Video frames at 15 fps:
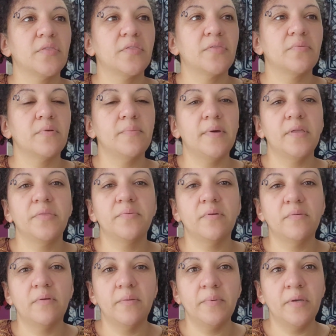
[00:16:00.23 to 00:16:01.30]
3x3
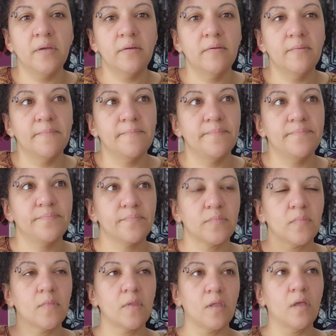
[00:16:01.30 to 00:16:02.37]
ribbing
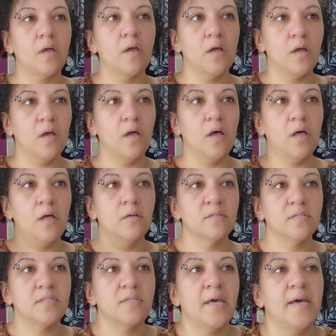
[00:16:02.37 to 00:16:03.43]
on the
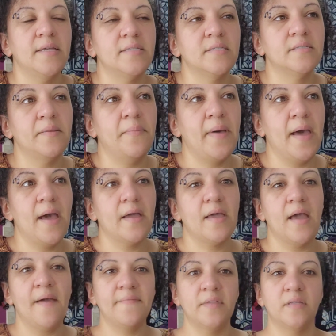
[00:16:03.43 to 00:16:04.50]
sides and the back,
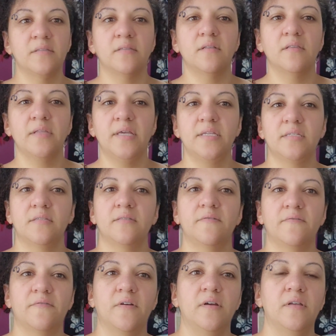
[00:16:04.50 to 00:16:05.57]
and then lace in the
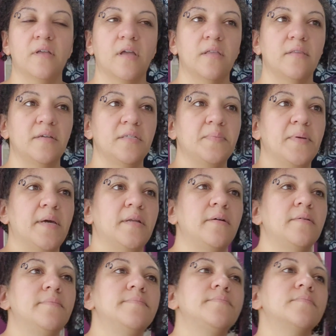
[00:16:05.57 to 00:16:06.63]
front, like a lace panel.
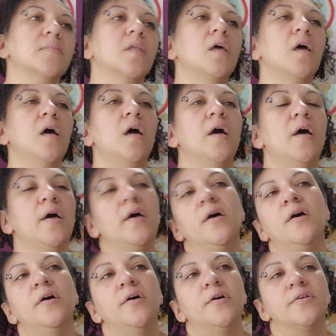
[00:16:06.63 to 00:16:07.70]

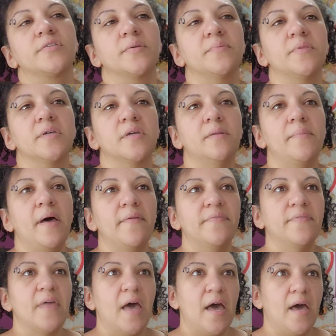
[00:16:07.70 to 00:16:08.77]
So I'm thinking about
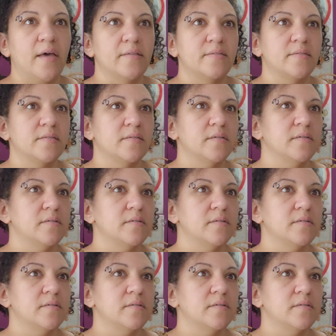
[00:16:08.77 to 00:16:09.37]
that.